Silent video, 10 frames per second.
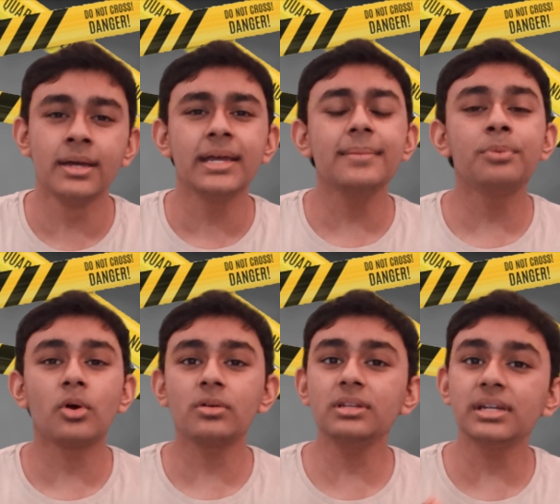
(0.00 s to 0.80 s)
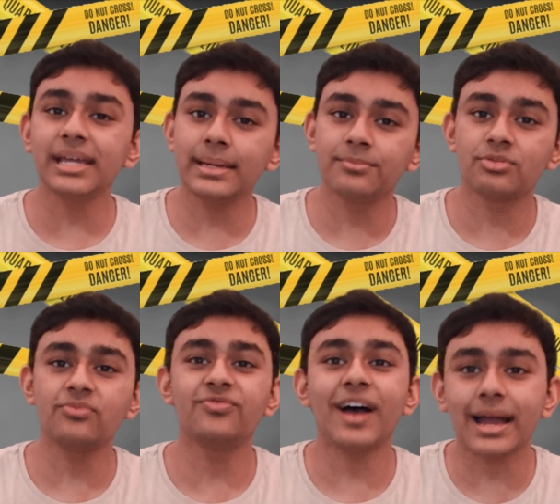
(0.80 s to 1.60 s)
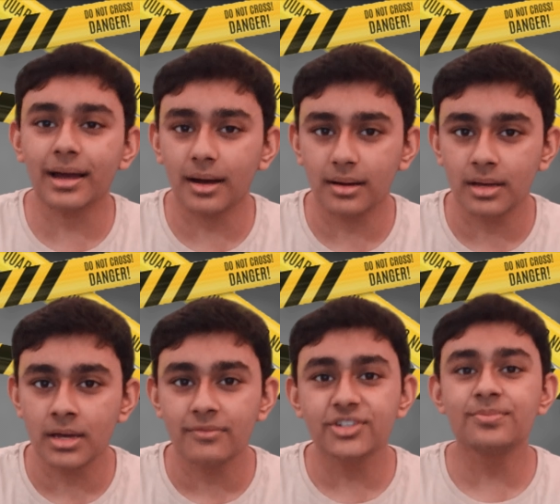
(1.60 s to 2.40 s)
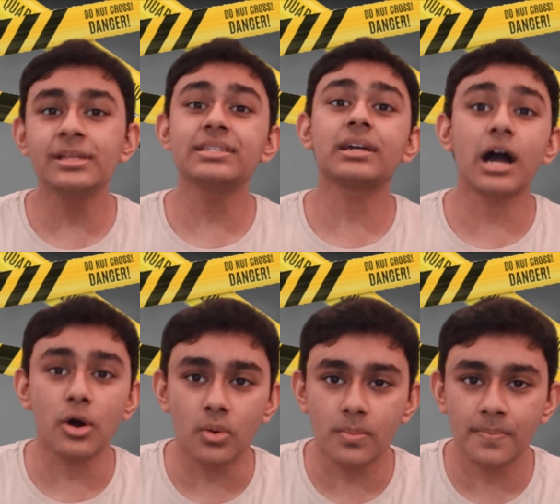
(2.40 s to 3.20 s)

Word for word: he borrowed the name from vaca, which means cow.